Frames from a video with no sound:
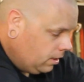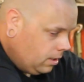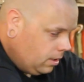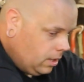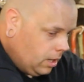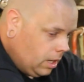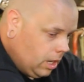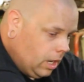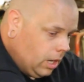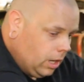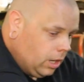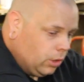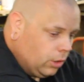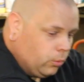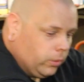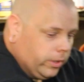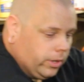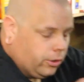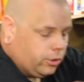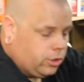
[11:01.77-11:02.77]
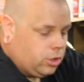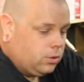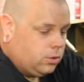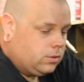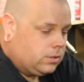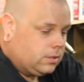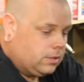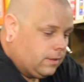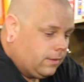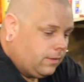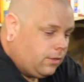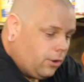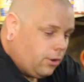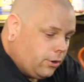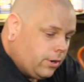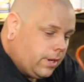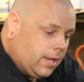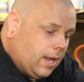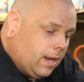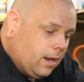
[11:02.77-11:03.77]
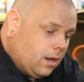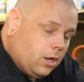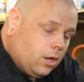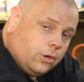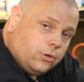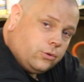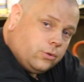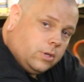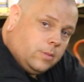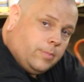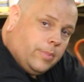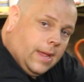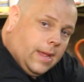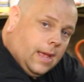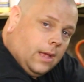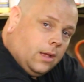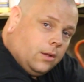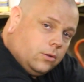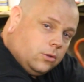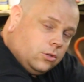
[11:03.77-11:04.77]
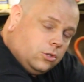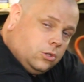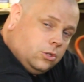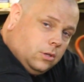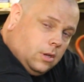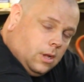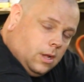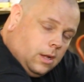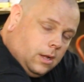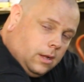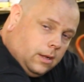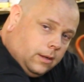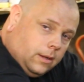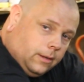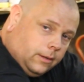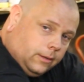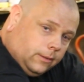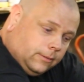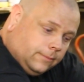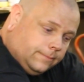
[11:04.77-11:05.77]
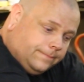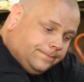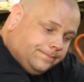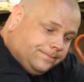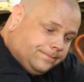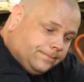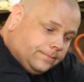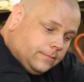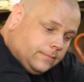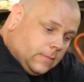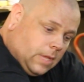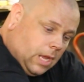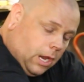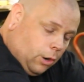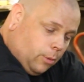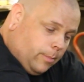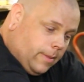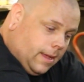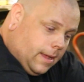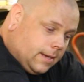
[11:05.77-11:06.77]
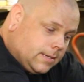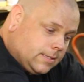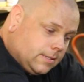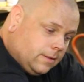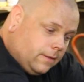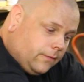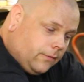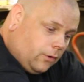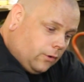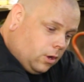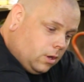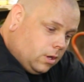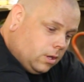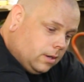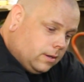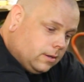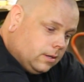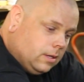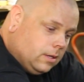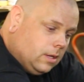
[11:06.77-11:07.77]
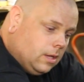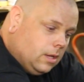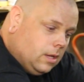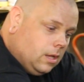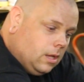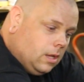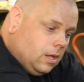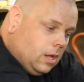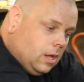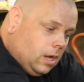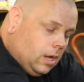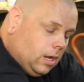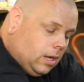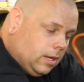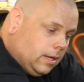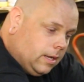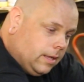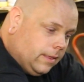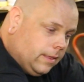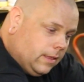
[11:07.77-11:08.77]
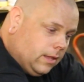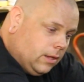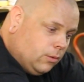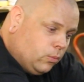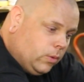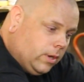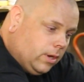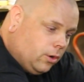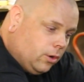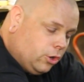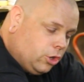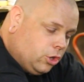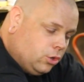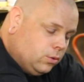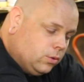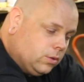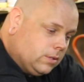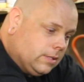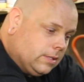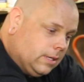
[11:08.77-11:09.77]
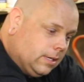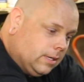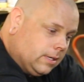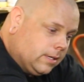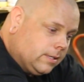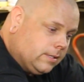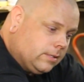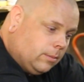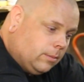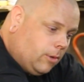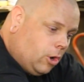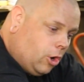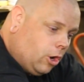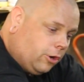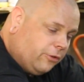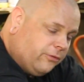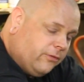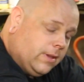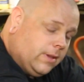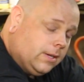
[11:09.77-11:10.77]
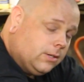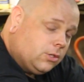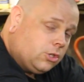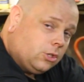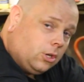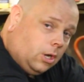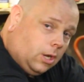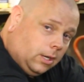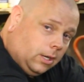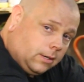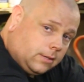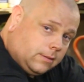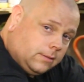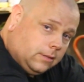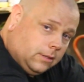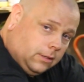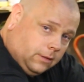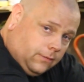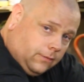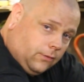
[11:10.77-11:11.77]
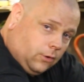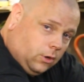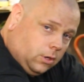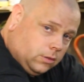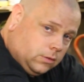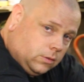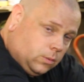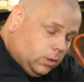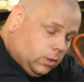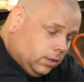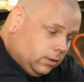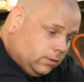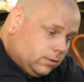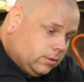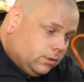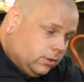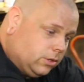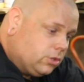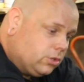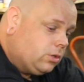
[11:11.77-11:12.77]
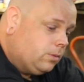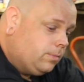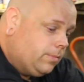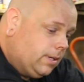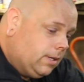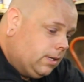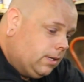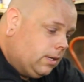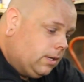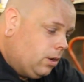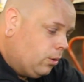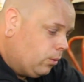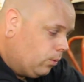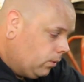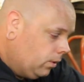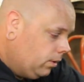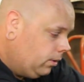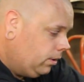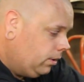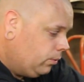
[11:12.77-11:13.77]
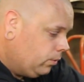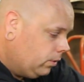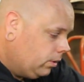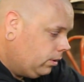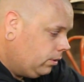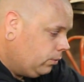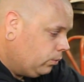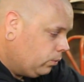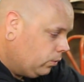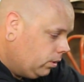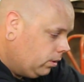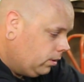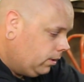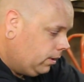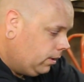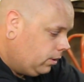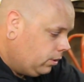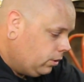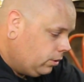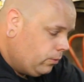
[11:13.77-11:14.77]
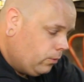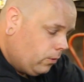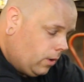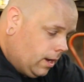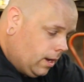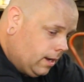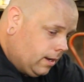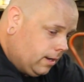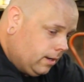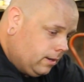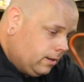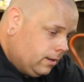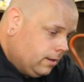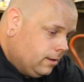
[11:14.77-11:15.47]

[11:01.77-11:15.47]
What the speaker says: We are using 3,800 pound airbags in the front. And then we are using some RV shocks in the front as well. So it should be a really, really, really good ride